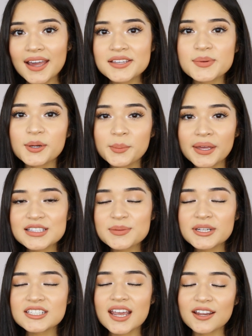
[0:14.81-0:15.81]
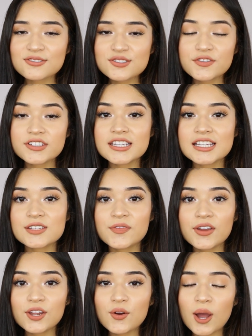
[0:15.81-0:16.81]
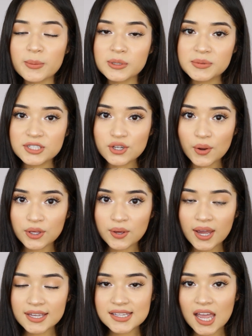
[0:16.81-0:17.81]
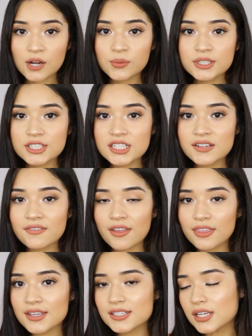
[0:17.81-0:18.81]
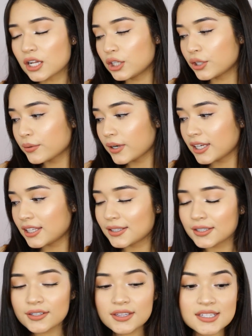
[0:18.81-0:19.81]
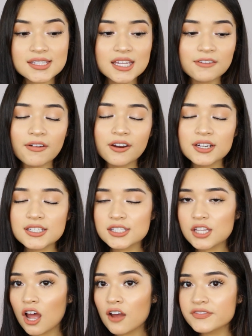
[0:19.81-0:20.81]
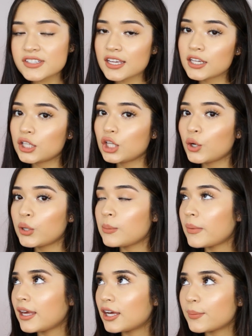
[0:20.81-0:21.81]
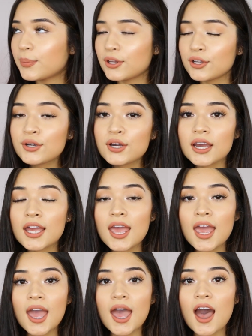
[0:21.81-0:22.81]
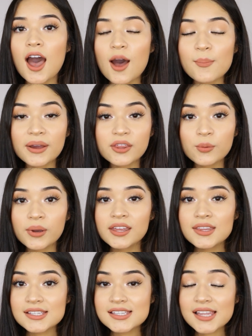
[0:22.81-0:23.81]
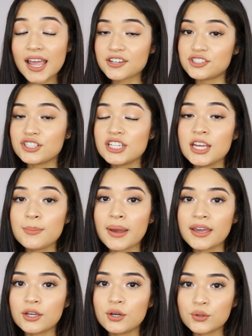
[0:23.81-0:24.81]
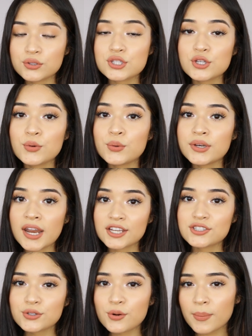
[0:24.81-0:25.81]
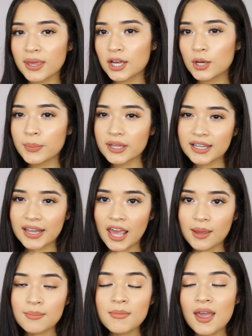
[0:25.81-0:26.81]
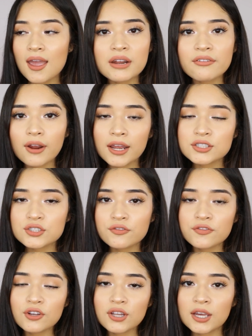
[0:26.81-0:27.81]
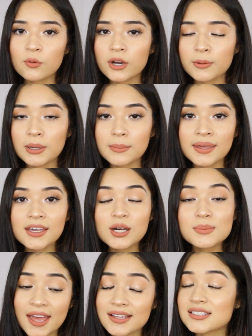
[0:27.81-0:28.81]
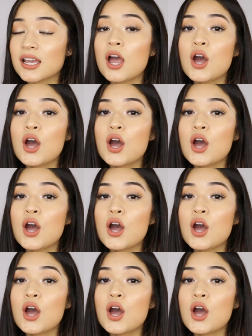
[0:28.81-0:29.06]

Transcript: Hey guys, welcome back to my channel. So for today's video, I'm going to be showing you guys how to achieve this look right here. This is a very soft and glowy makeup look. By the way, this is actually my go-to natural makeup glam whenever I do feel like wearing my makeup, and